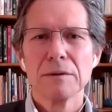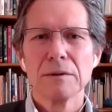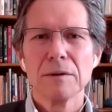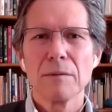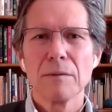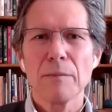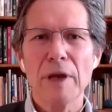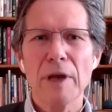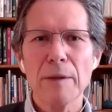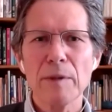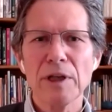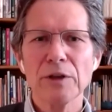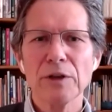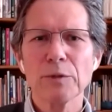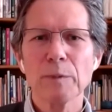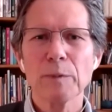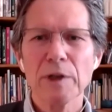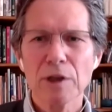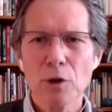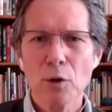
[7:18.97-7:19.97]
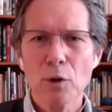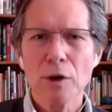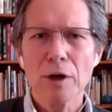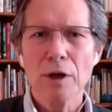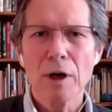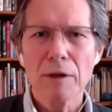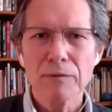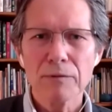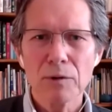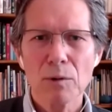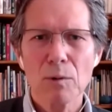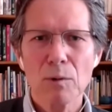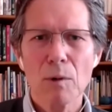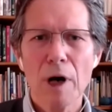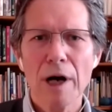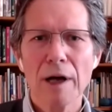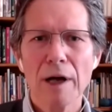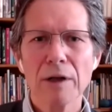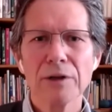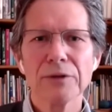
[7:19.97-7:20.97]
Maybe it's been going on for a
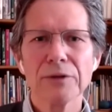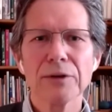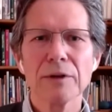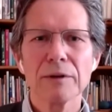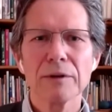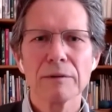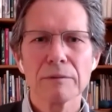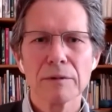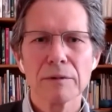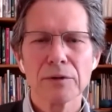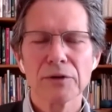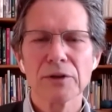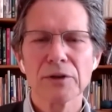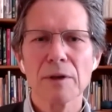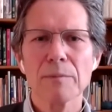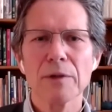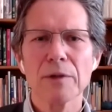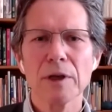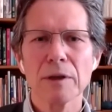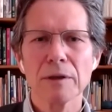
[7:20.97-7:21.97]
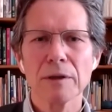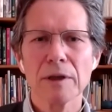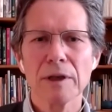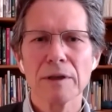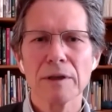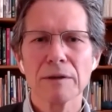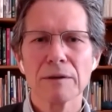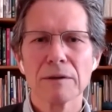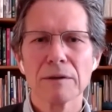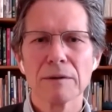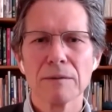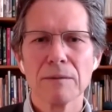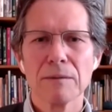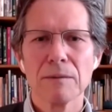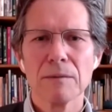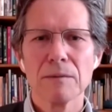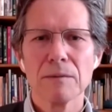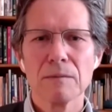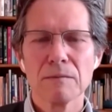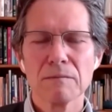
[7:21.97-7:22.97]
while. Is it something that,
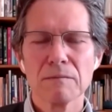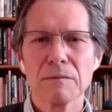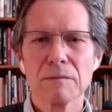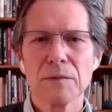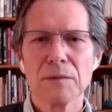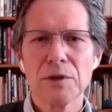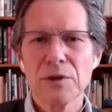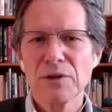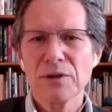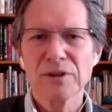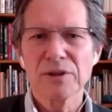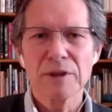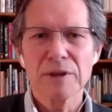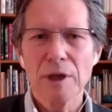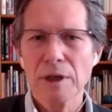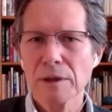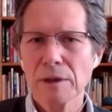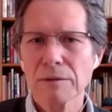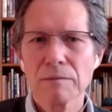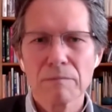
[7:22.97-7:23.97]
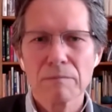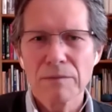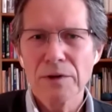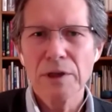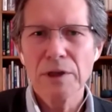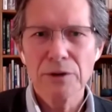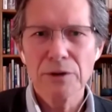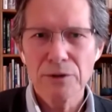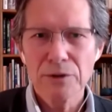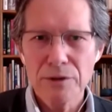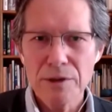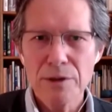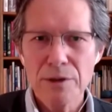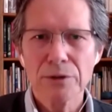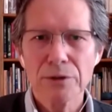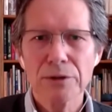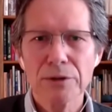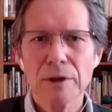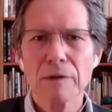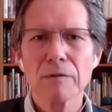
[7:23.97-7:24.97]
do you say things to
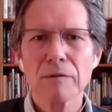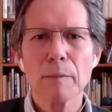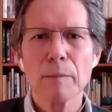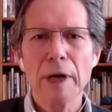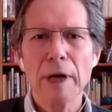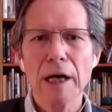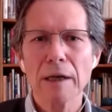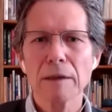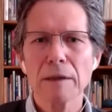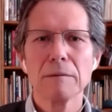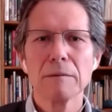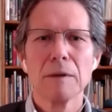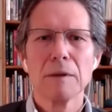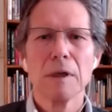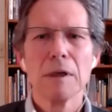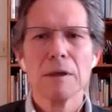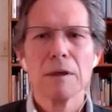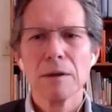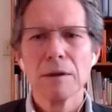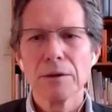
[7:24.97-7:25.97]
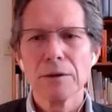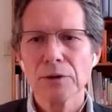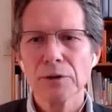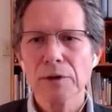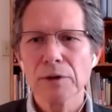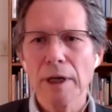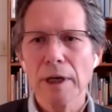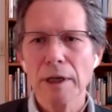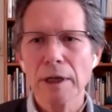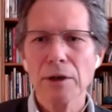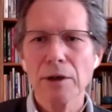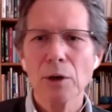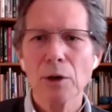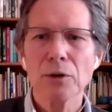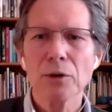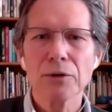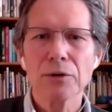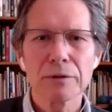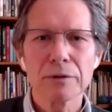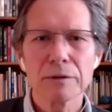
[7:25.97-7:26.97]
yourself about it? Just kind of
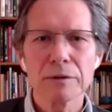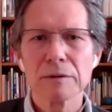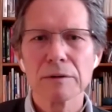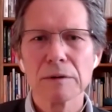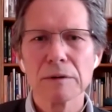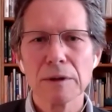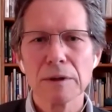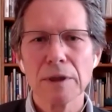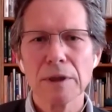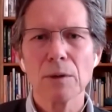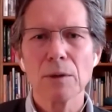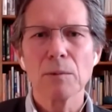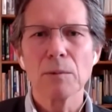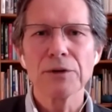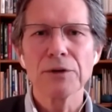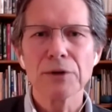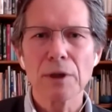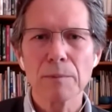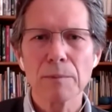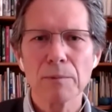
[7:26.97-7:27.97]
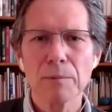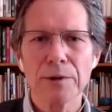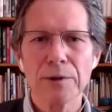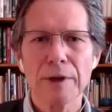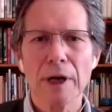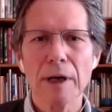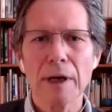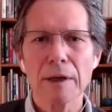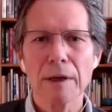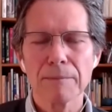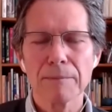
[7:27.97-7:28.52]
notice, what's up with that.